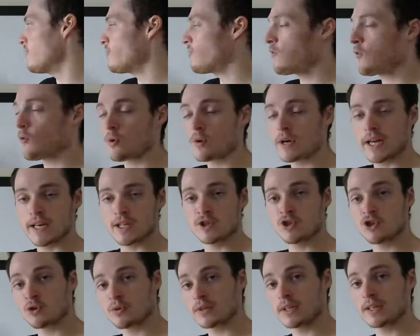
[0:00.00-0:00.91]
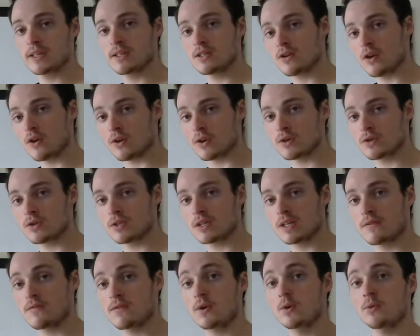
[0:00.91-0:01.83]
For $1 trillion,
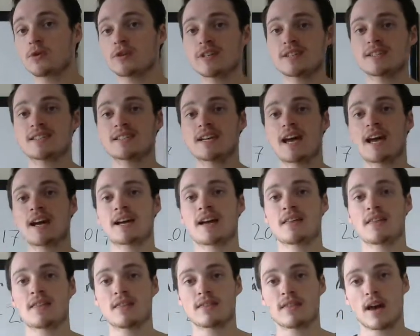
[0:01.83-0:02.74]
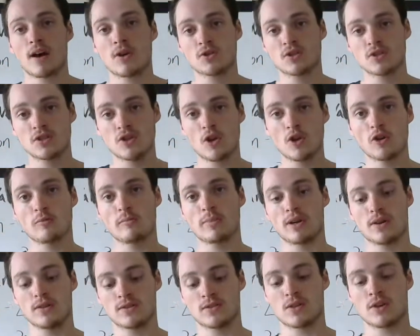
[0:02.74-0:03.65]
if you were to stack $1,000
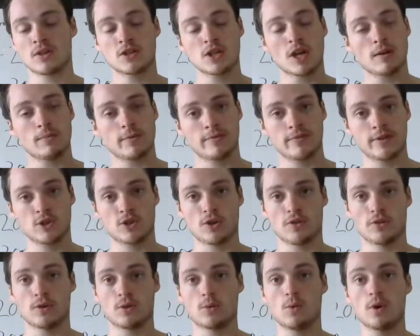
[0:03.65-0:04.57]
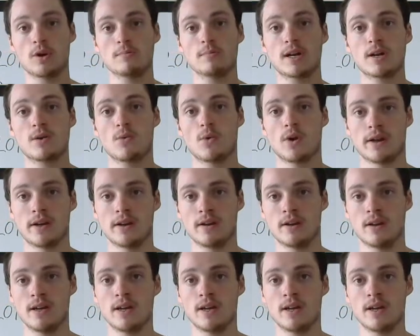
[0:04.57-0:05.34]
bills on top of each other, one by one,